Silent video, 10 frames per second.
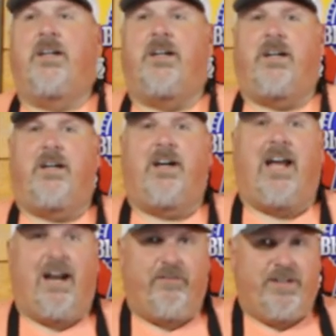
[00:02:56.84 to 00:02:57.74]
Uh,
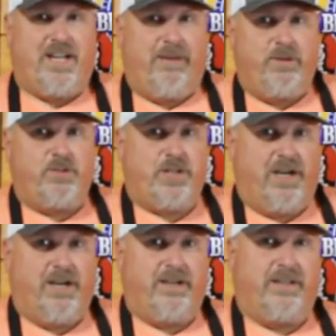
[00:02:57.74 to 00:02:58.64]
every time you
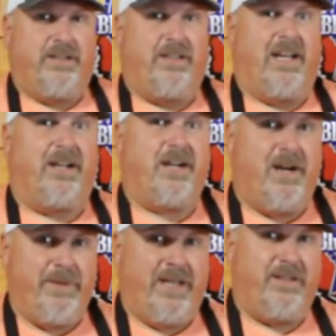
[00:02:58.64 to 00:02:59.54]
share it, and
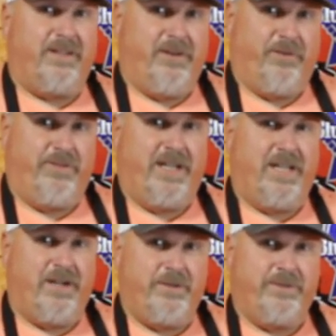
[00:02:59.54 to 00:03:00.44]
comment on
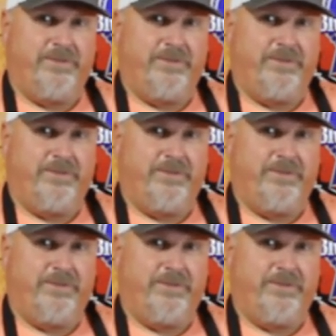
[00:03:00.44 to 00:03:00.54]
video,